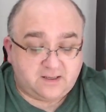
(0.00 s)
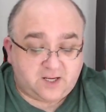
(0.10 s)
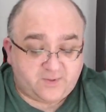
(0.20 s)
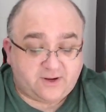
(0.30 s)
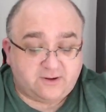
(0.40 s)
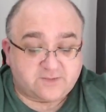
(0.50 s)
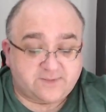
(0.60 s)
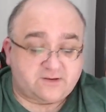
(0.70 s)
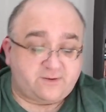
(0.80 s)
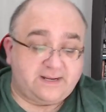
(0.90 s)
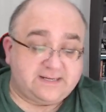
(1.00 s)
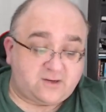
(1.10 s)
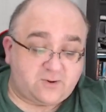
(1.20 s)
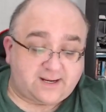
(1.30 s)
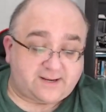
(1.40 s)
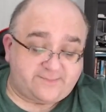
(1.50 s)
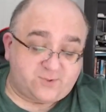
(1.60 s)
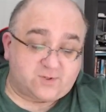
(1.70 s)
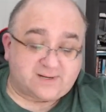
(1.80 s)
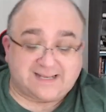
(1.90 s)
Her parents had been cremated quick,
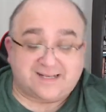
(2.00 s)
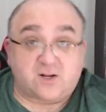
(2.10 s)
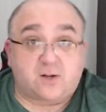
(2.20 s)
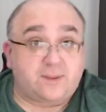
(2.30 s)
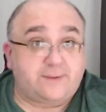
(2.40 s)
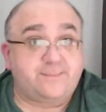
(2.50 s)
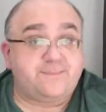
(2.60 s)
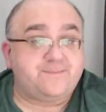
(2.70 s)
Hawk hadn't got them.